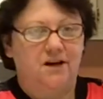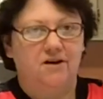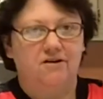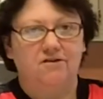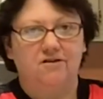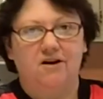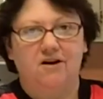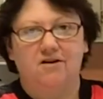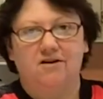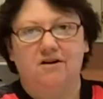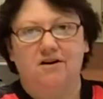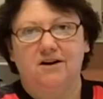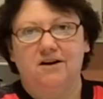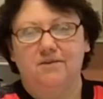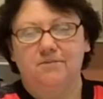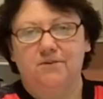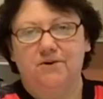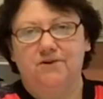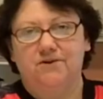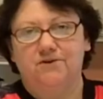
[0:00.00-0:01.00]
airlock
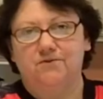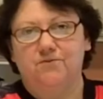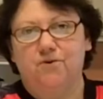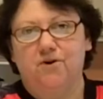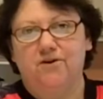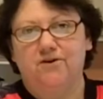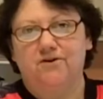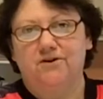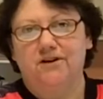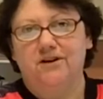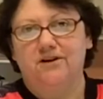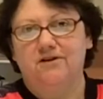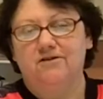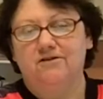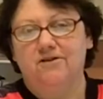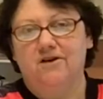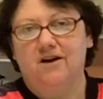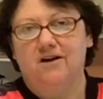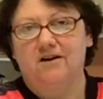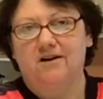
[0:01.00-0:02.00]
on it, put some water in the
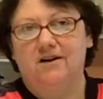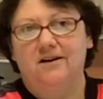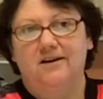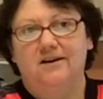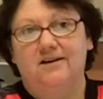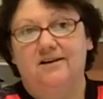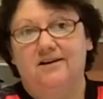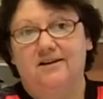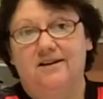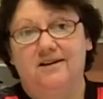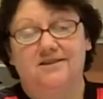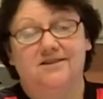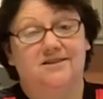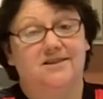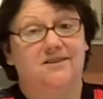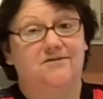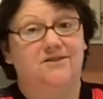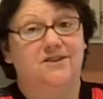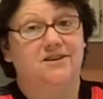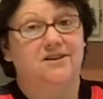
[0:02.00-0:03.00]
airlock. I
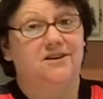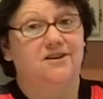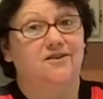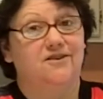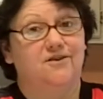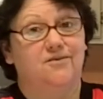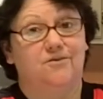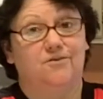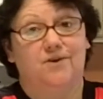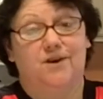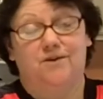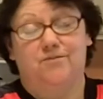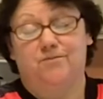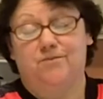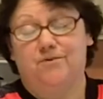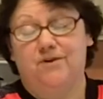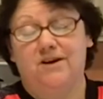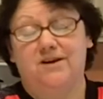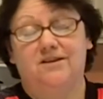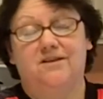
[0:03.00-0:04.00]
just left it there
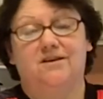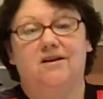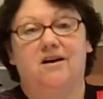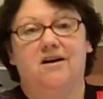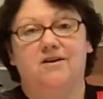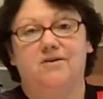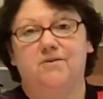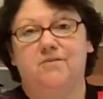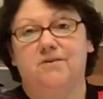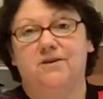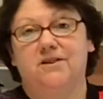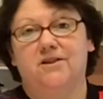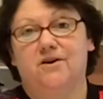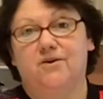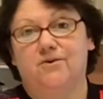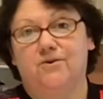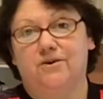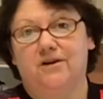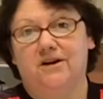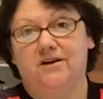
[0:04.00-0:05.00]
and prayed to God it would be
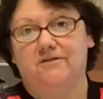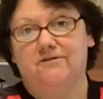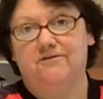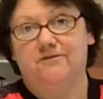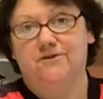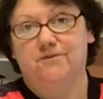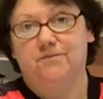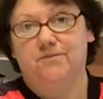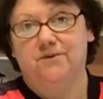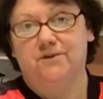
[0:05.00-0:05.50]
low enough to